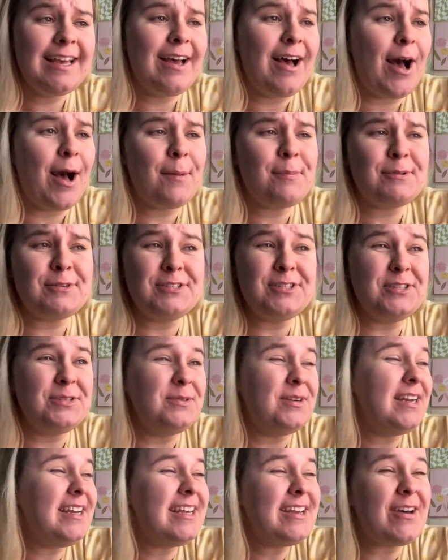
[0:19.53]

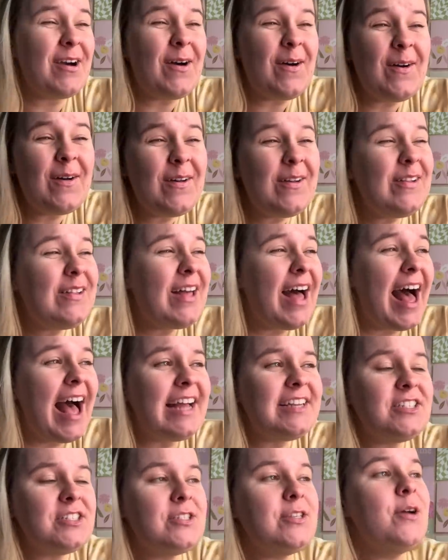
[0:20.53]
opportunity call. I
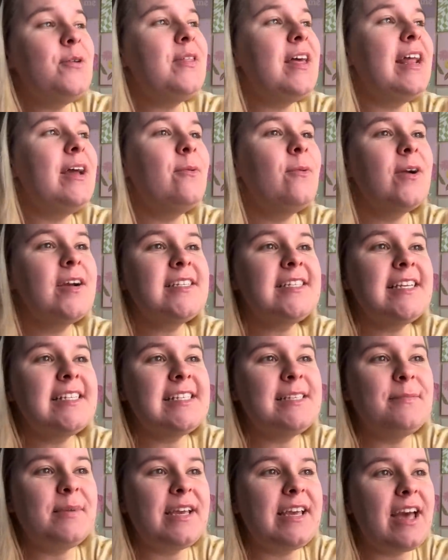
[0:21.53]
just know that It Works
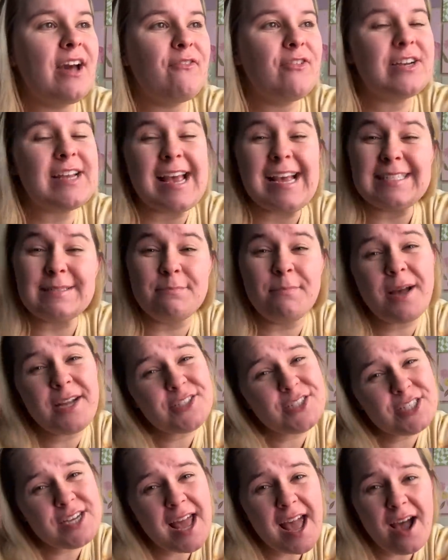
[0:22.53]
isn't being covered as
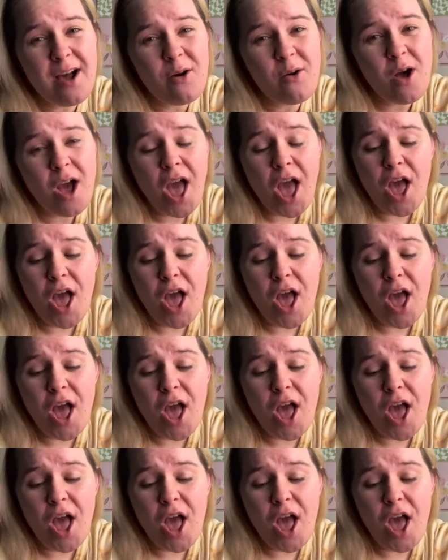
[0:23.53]
much now,